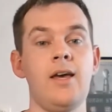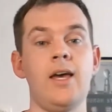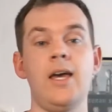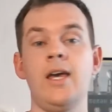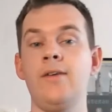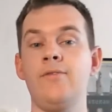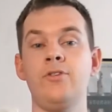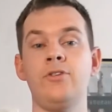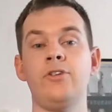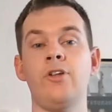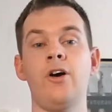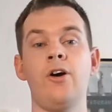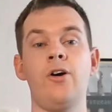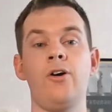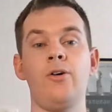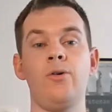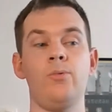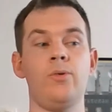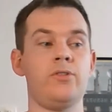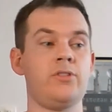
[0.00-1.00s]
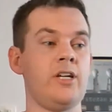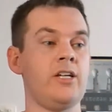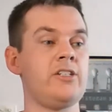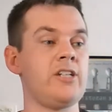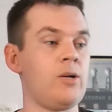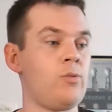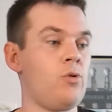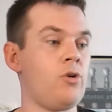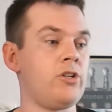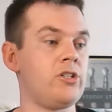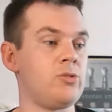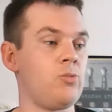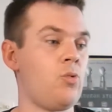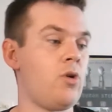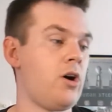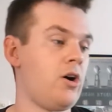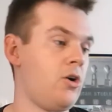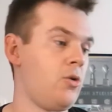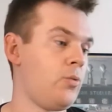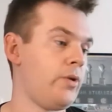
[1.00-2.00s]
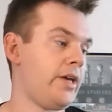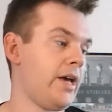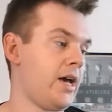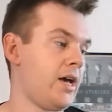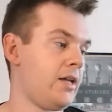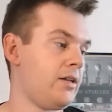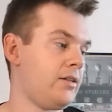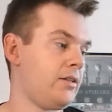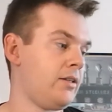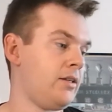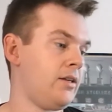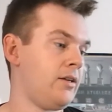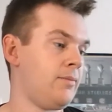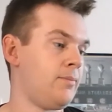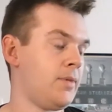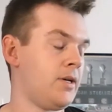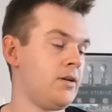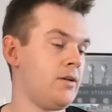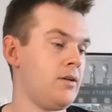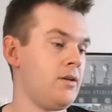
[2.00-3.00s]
Even though with TJ Watt as well, we had him,